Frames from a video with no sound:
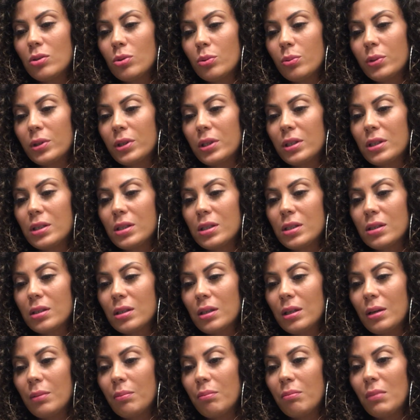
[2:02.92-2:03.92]
towards,
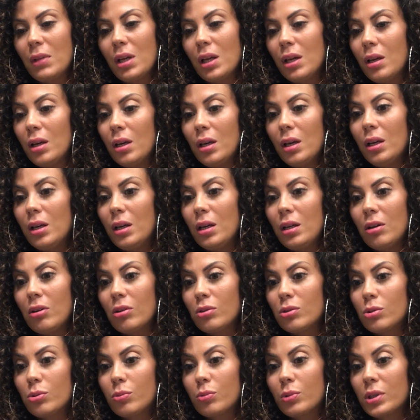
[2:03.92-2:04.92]

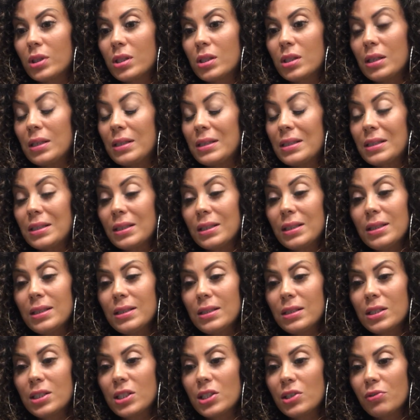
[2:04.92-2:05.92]
towards
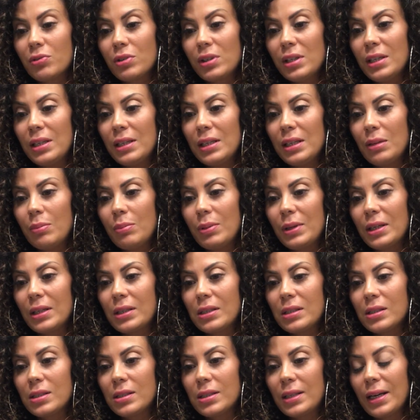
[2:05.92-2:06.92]
uncertainty really,
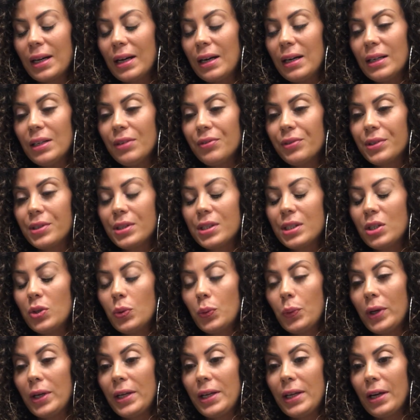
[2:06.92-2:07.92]
because they can't even see
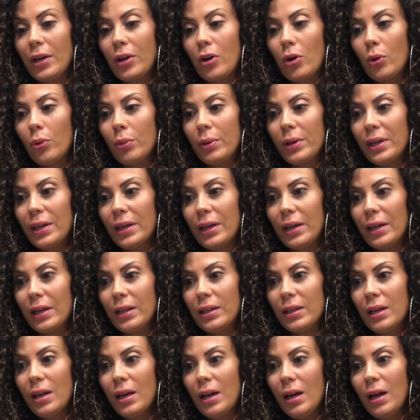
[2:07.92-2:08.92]
where they're going
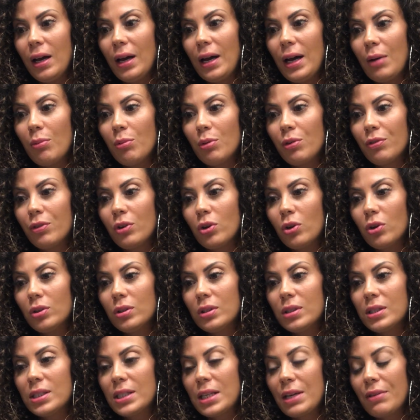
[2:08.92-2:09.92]
at. And we've got
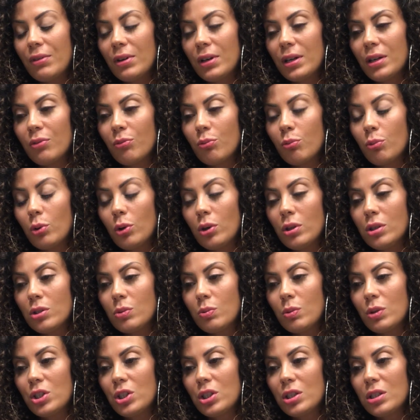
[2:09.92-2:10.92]
the Seven of Wands,
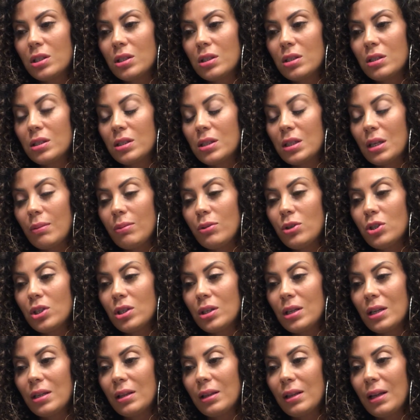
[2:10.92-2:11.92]
which is
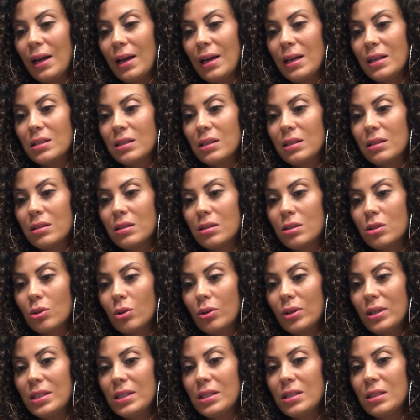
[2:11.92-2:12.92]
deception and lies and
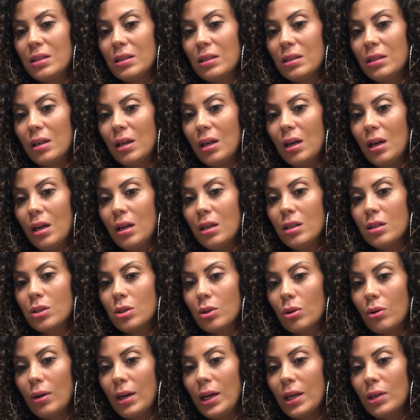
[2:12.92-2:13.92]
dishonesty.
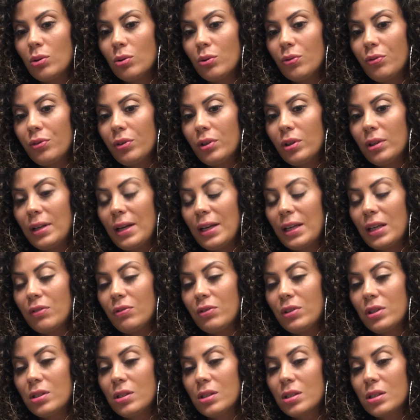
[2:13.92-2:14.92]
So I do feel like if
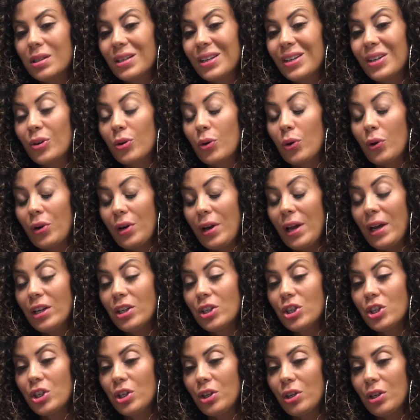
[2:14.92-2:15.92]
this is a
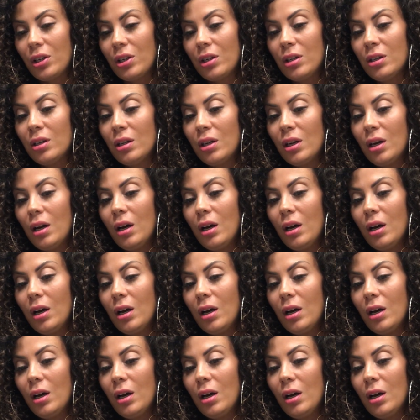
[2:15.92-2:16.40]
connection